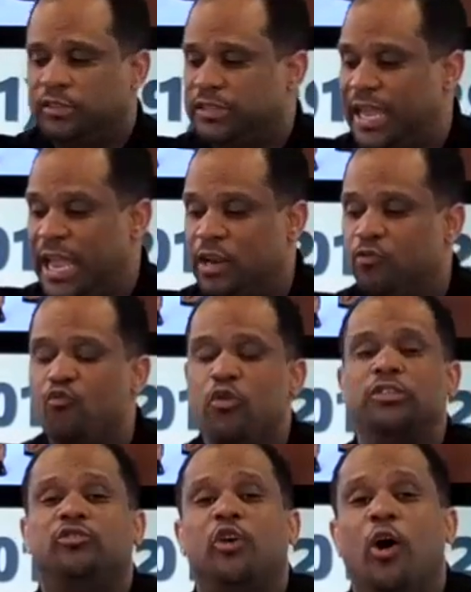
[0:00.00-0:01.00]
end
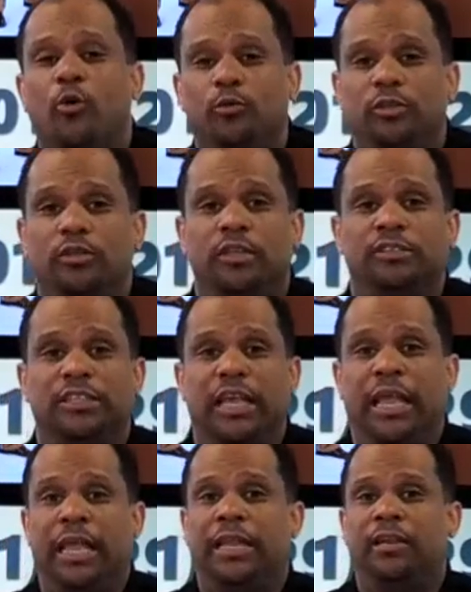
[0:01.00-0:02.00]
result, this
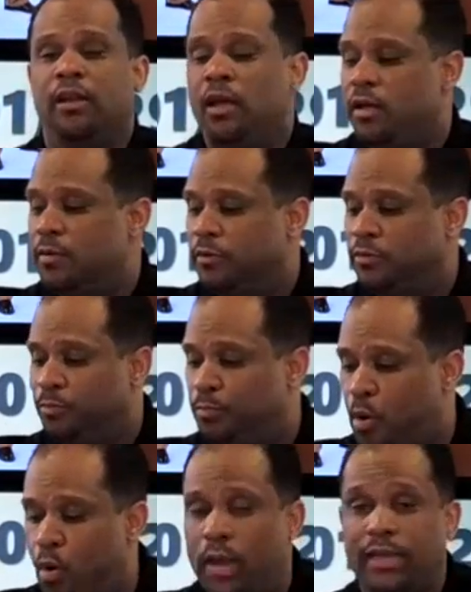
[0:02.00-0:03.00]
end
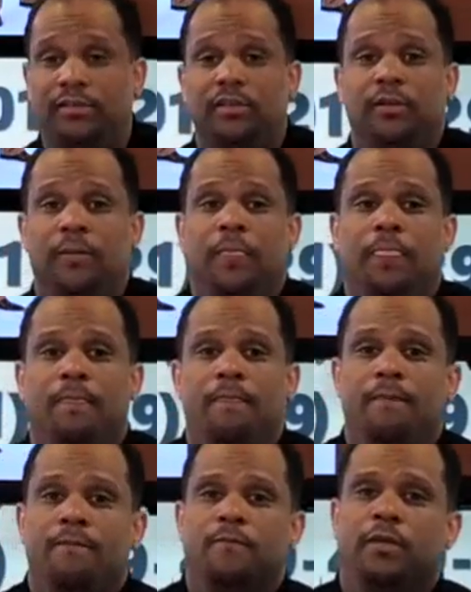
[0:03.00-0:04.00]
point,
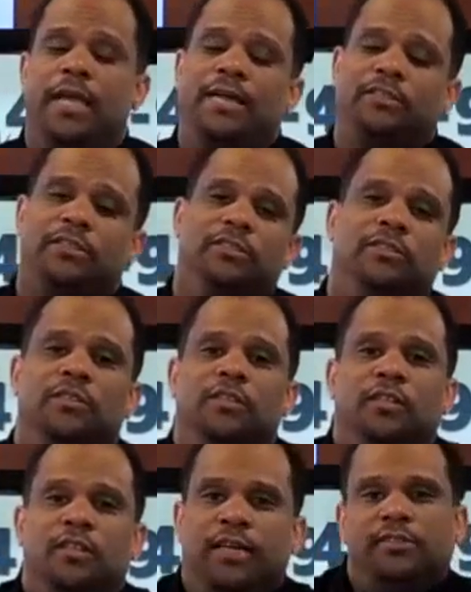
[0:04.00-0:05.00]
well, that's
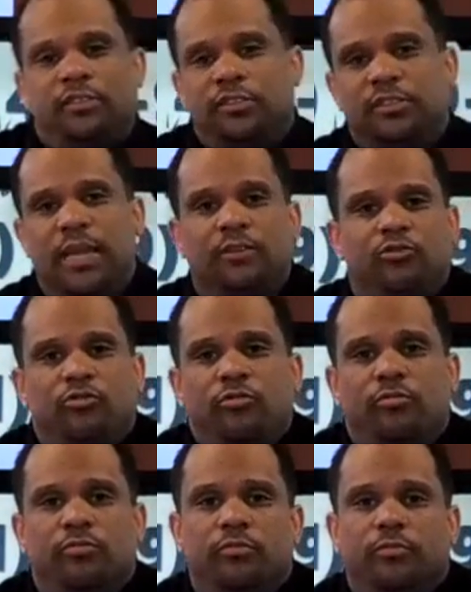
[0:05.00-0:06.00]
just not true.
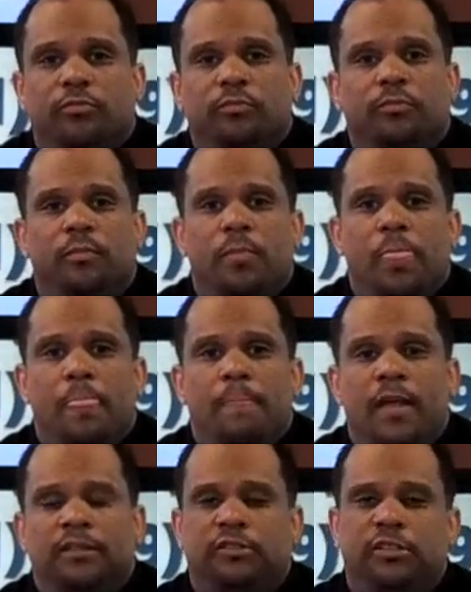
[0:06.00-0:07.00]

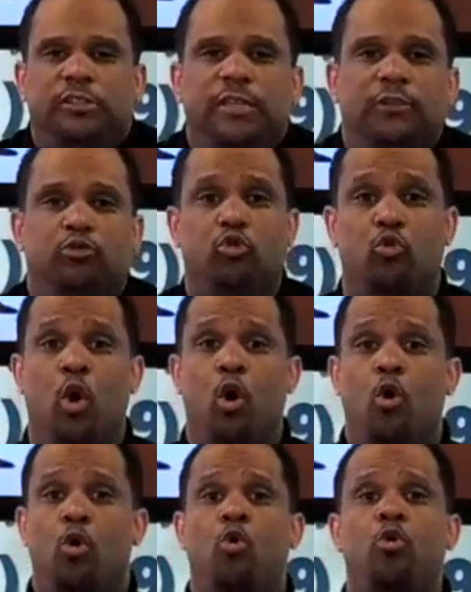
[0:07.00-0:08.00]
It's just not true.
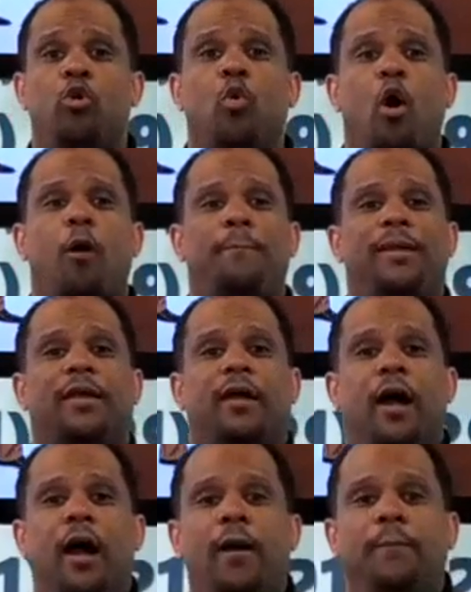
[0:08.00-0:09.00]
Who you are
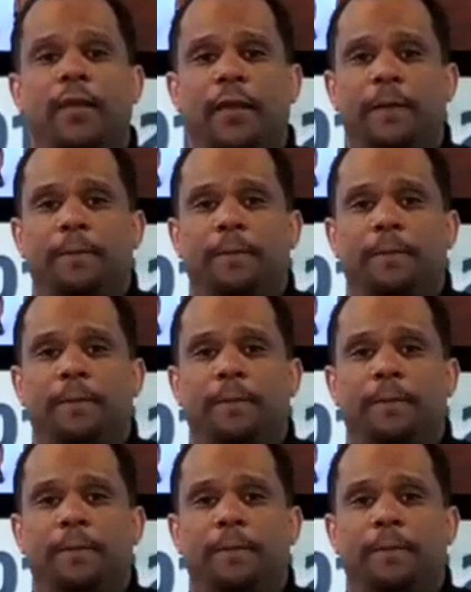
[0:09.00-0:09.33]
becoming